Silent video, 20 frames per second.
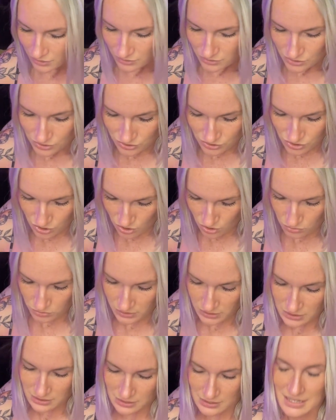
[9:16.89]
So
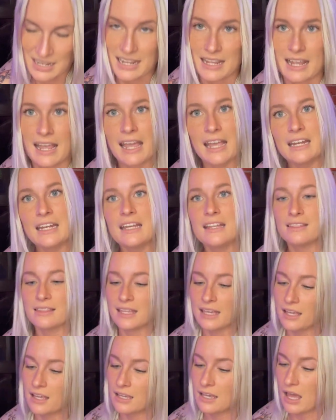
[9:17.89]
let's see,
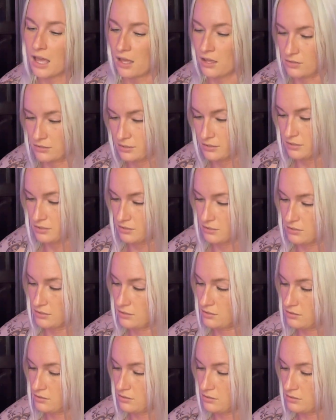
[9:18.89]
anything
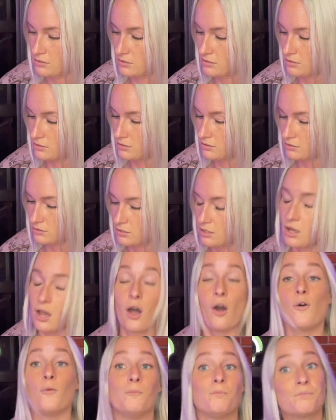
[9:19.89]
else?
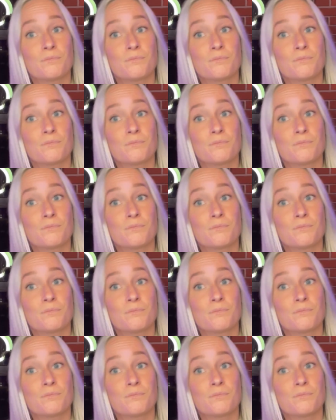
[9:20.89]
Oh,